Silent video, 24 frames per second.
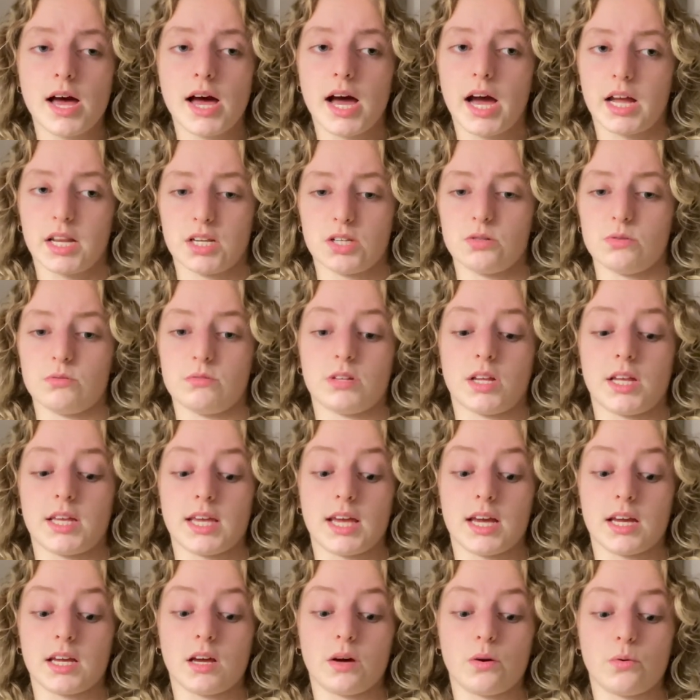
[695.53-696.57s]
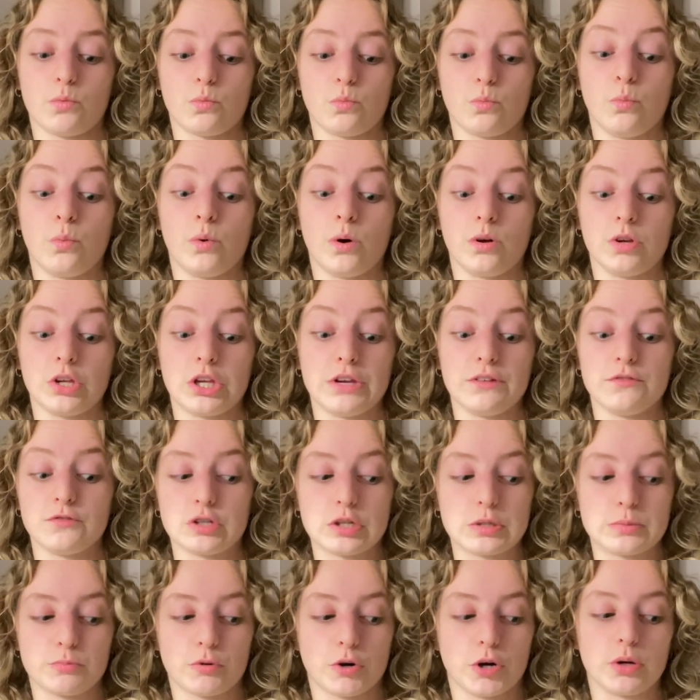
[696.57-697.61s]
And she was like, yeah, well, you've
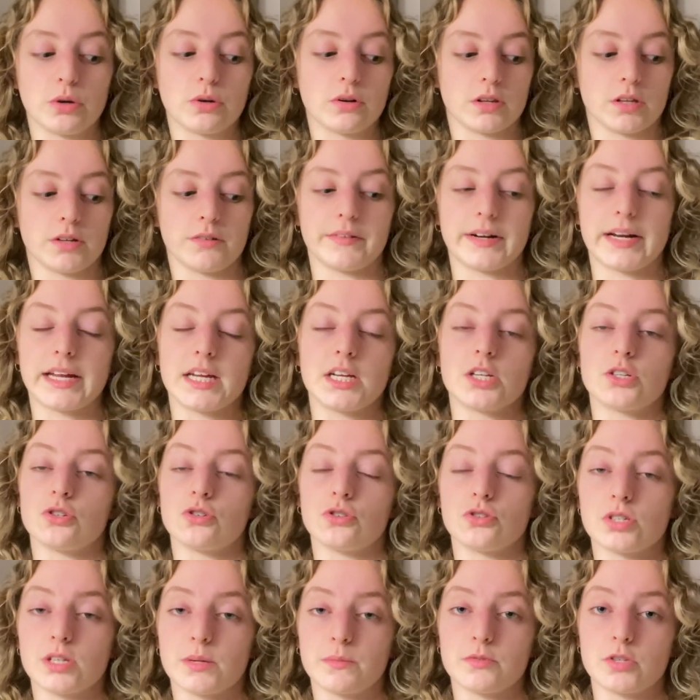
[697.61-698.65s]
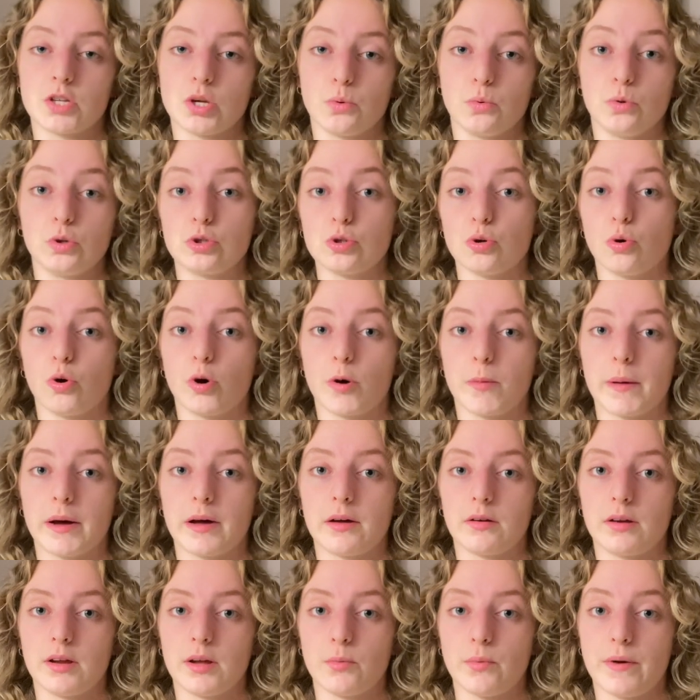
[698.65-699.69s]
just broken the relationship, so we'll talk
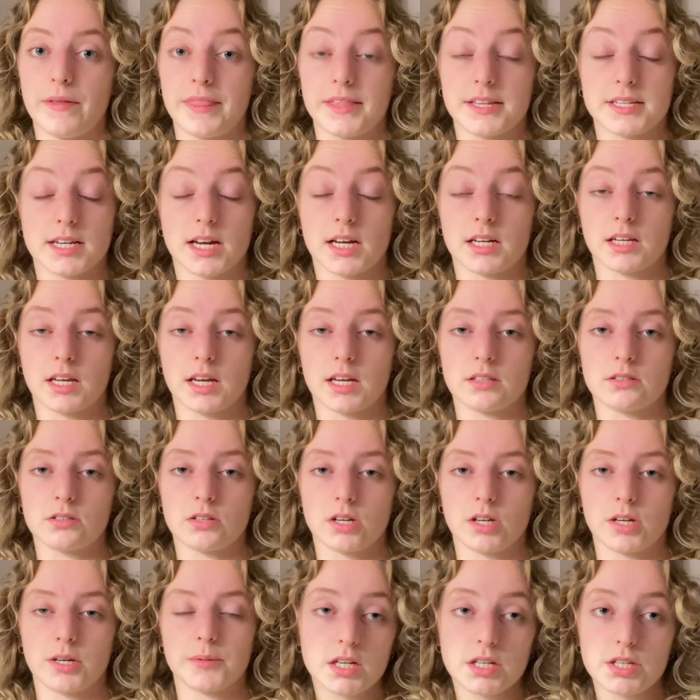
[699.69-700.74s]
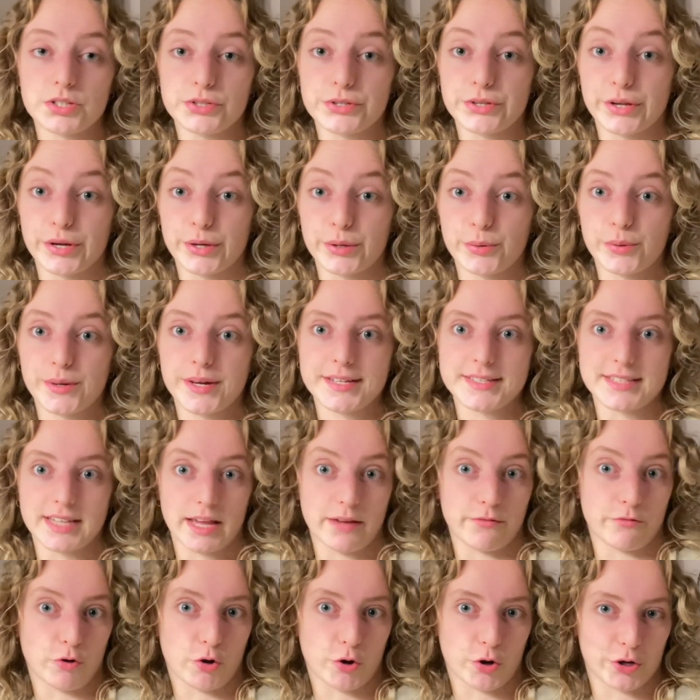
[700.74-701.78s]
about it when the dad gets home. So
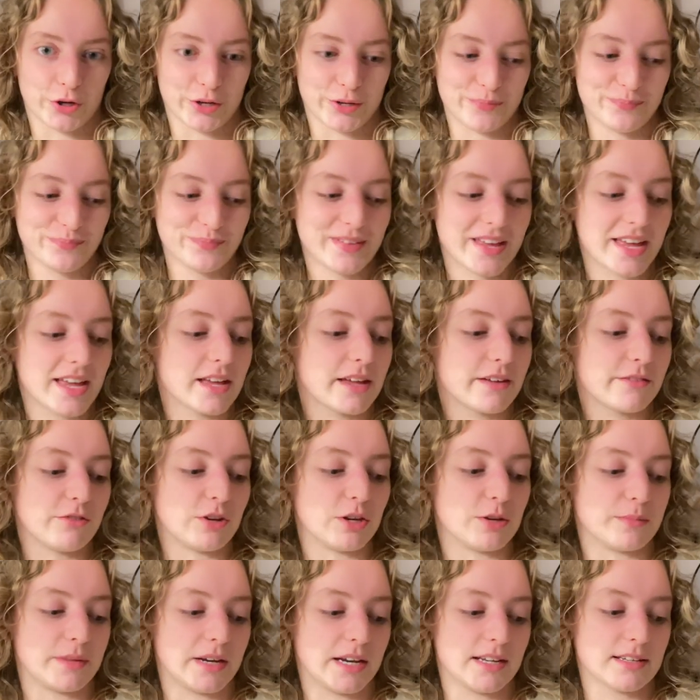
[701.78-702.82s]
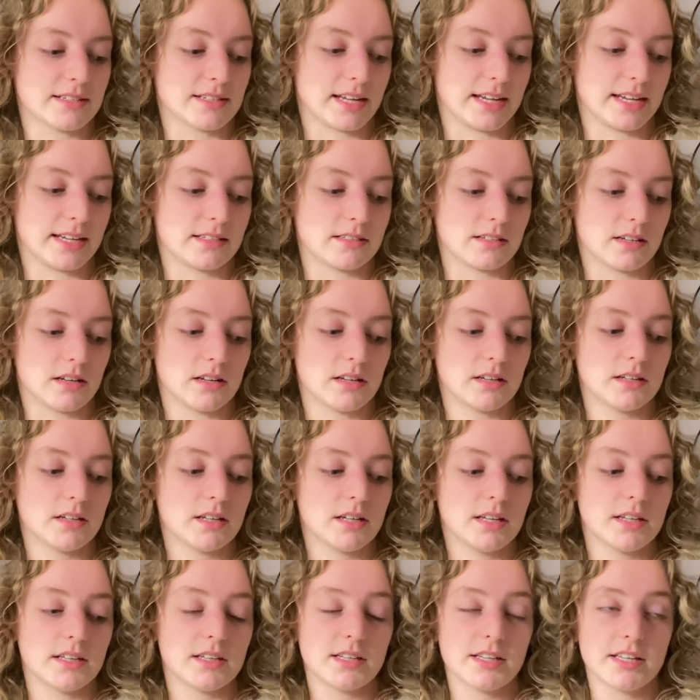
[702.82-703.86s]
Dave got home a few minutes later.
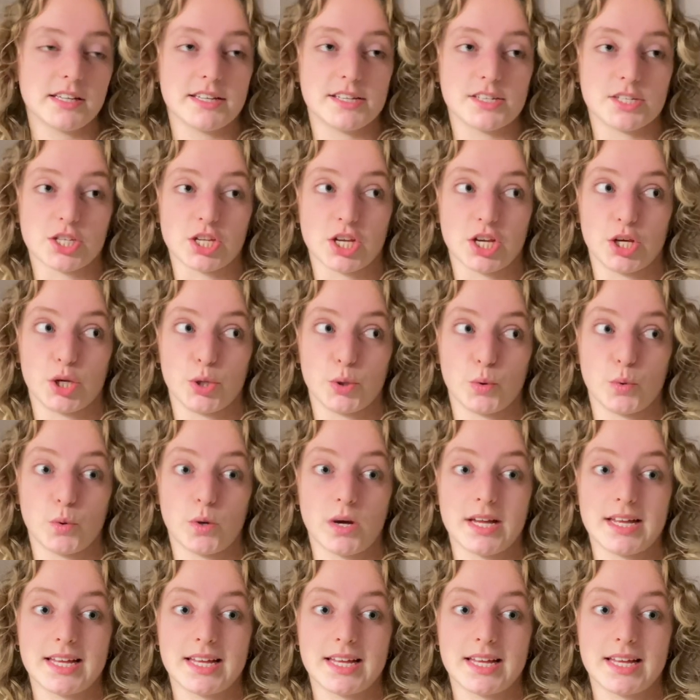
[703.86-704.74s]
So